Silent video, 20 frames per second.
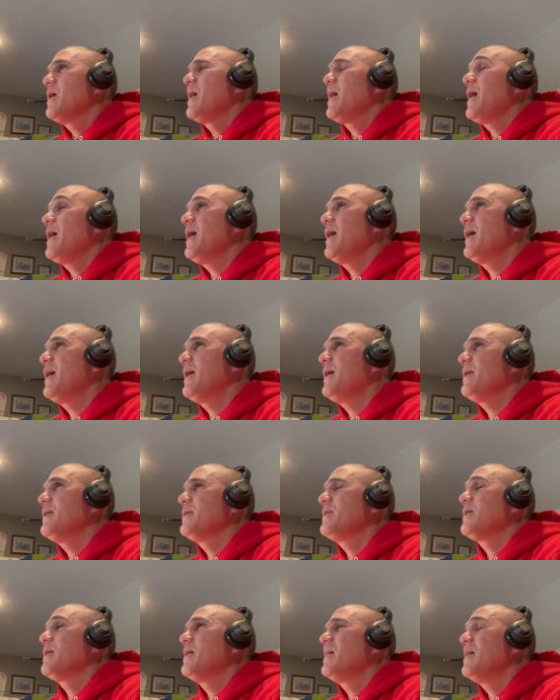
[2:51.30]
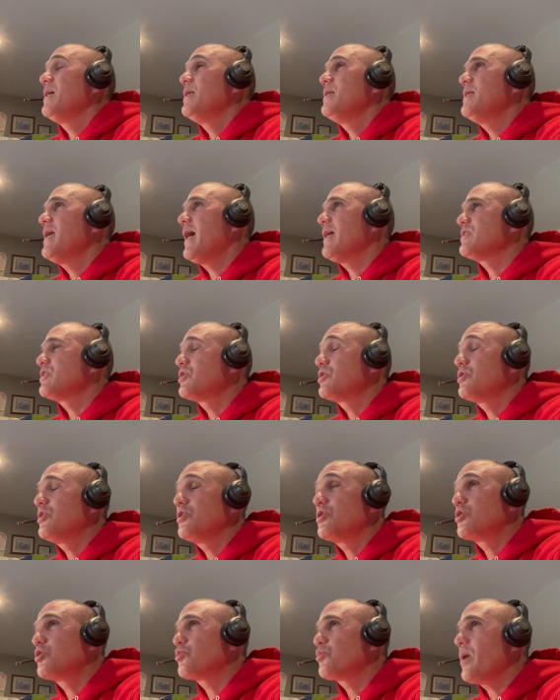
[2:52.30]
and not
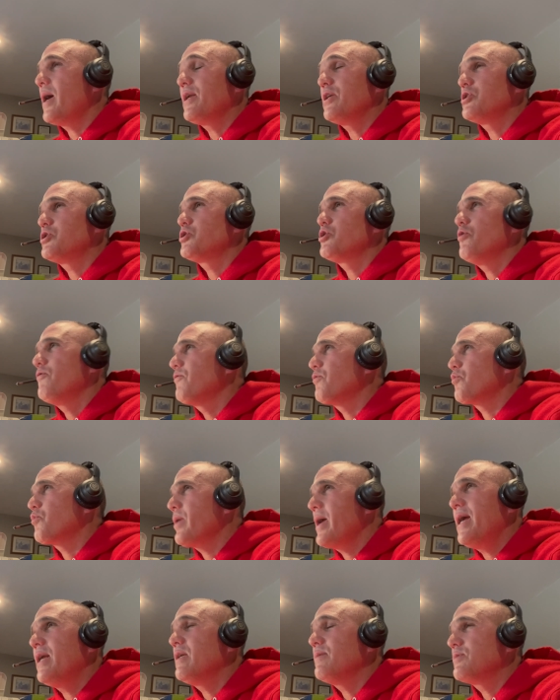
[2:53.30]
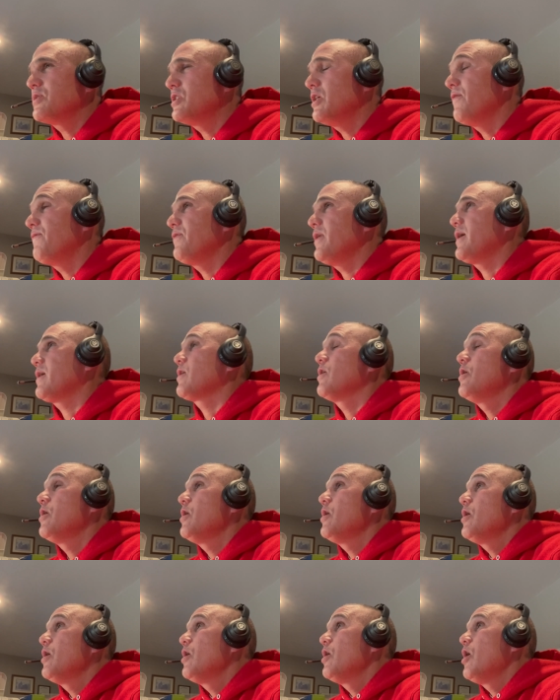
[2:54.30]
just try to show random stuff like,
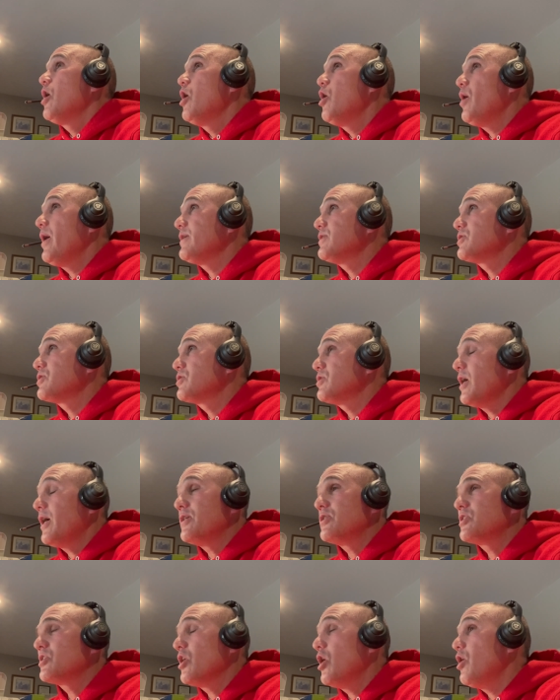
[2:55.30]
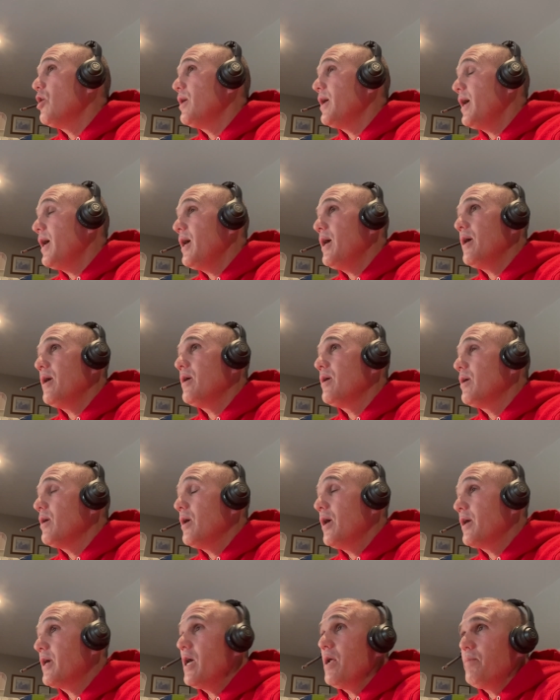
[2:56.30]
oh, I, I saw a,
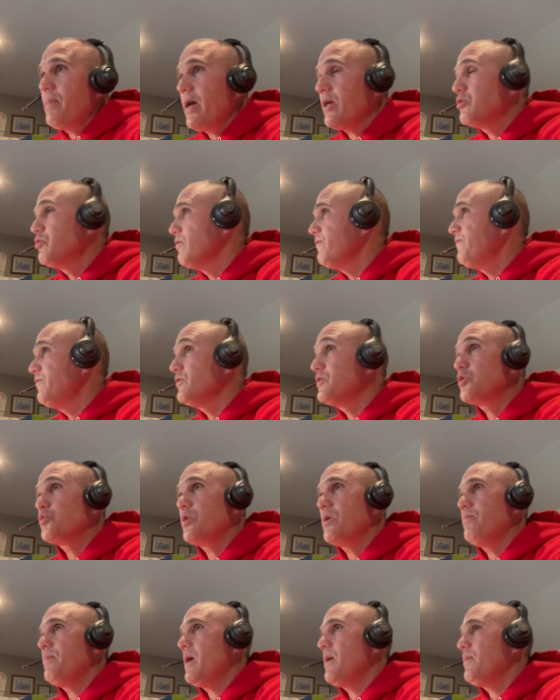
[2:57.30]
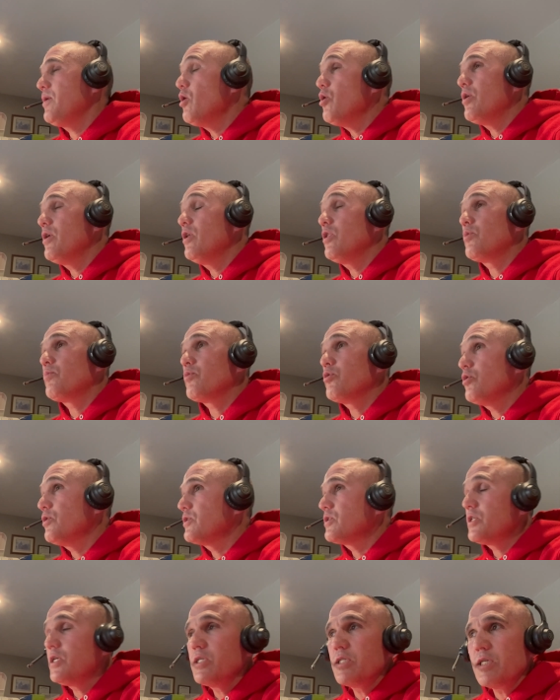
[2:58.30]
again, back to a foot sweep maybe. Oh, Helen
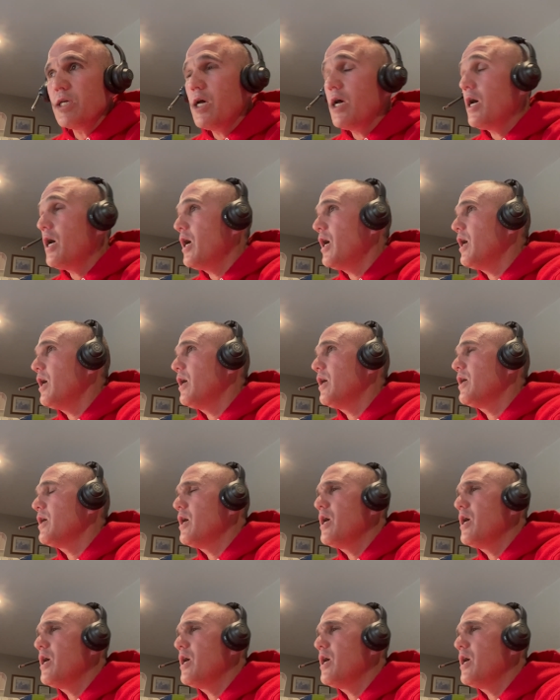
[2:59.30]
Maroulis hits a, a,